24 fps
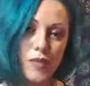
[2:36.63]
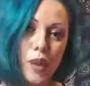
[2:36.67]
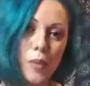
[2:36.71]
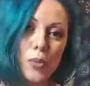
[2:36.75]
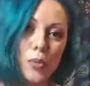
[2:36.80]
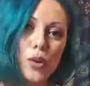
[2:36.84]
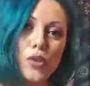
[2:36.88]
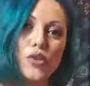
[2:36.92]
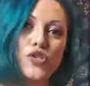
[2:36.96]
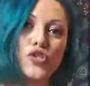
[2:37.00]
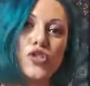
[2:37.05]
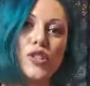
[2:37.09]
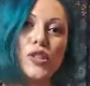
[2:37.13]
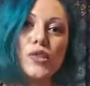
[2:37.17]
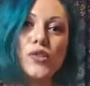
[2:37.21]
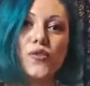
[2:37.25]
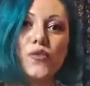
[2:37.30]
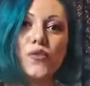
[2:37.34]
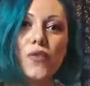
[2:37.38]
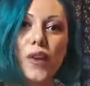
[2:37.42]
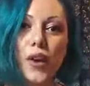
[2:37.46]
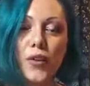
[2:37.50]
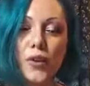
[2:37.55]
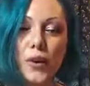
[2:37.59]
because she's
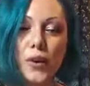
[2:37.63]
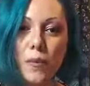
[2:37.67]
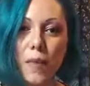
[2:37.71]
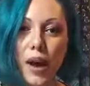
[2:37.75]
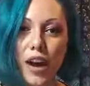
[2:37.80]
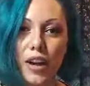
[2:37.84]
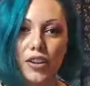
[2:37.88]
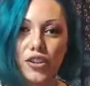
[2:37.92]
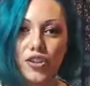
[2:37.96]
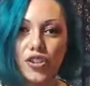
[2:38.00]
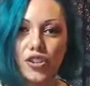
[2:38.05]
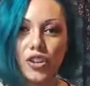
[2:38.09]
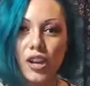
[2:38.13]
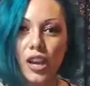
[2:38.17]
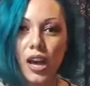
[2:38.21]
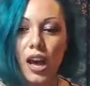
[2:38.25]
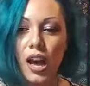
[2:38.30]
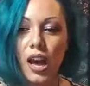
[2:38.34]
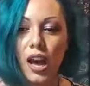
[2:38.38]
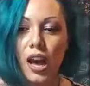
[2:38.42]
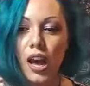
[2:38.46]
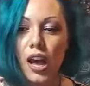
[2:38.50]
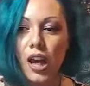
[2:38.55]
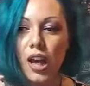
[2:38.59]
very much
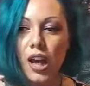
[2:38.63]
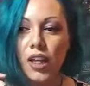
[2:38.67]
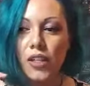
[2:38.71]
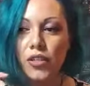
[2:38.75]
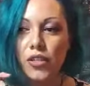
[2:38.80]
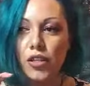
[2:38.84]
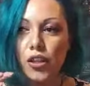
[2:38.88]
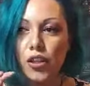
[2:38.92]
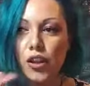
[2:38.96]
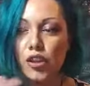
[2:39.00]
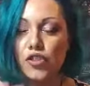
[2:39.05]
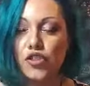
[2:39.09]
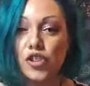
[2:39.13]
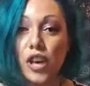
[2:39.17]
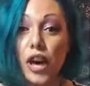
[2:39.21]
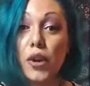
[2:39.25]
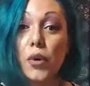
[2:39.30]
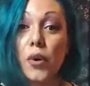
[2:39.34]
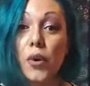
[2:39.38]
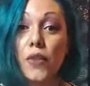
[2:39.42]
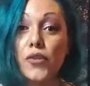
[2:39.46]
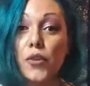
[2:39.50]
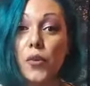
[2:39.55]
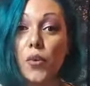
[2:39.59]
the
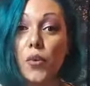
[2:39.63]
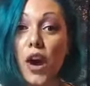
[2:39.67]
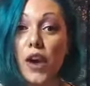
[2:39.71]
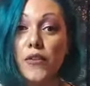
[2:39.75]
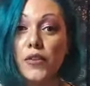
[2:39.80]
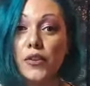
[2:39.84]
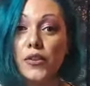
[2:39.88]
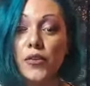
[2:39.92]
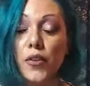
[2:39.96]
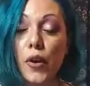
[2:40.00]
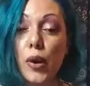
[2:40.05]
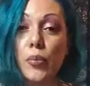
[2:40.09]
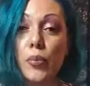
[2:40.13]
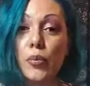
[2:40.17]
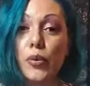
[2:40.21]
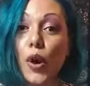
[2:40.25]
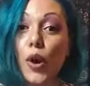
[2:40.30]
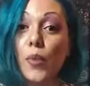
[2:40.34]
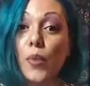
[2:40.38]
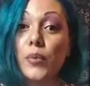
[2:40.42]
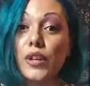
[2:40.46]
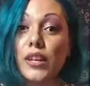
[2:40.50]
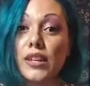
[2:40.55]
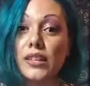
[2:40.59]
shadow of the wife is very
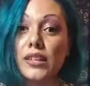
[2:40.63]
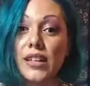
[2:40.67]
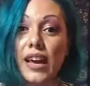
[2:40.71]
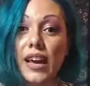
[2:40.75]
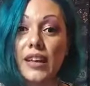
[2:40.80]
prominent